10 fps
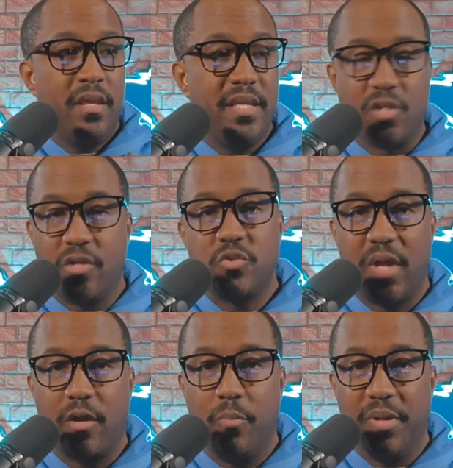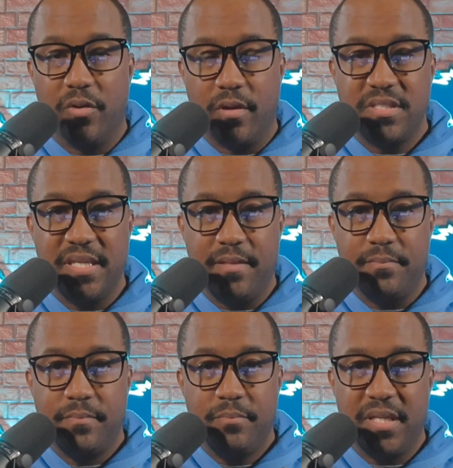he's also not going to be on our
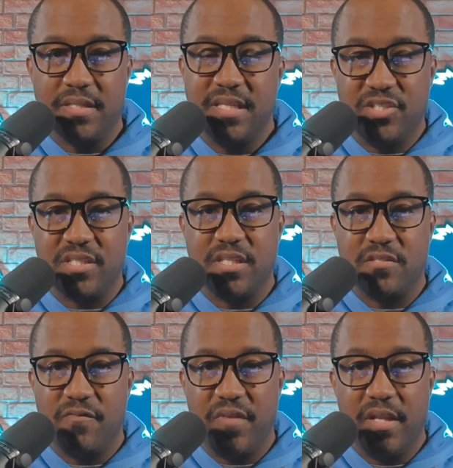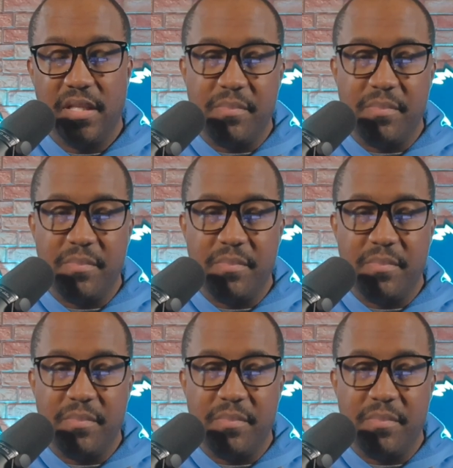team because he just doesn't fit.